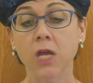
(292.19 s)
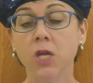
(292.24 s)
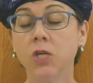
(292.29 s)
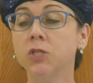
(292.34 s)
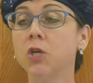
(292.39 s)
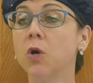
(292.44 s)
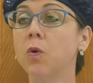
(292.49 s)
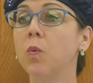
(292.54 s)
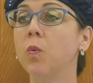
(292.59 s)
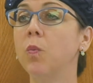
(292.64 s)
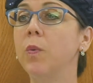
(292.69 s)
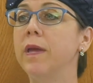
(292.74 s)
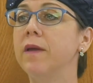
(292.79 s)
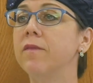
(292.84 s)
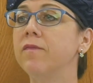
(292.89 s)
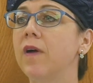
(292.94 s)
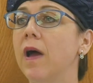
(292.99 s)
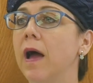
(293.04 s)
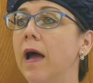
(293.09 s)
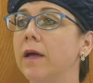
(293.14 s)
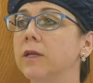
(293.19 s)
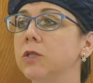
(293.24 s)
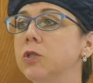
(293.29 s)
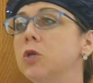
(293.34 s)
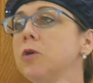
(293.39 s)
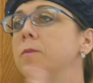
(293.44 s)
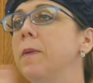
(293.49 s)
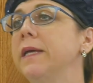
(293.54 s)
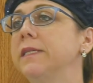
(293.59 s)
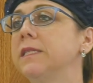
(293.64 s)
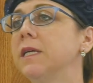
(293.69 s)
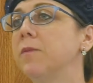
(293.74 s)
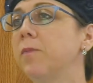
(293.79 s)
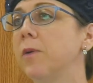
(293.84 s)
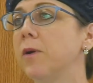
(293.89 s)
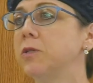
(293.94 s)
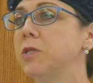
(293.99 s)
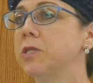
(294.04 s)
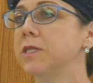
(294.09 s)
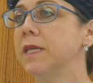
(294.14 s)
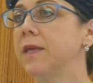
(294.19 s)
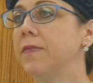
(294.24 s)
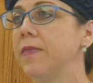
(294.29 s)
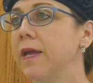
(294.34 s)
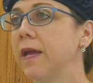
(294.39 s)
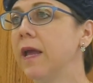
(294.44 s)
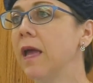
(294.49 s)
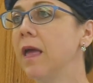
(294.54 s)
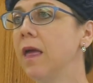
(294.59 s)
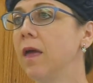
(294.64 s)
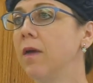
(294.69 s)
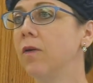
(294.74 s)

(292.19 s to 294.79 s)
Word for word: So we have uh, two basic approaches, I think.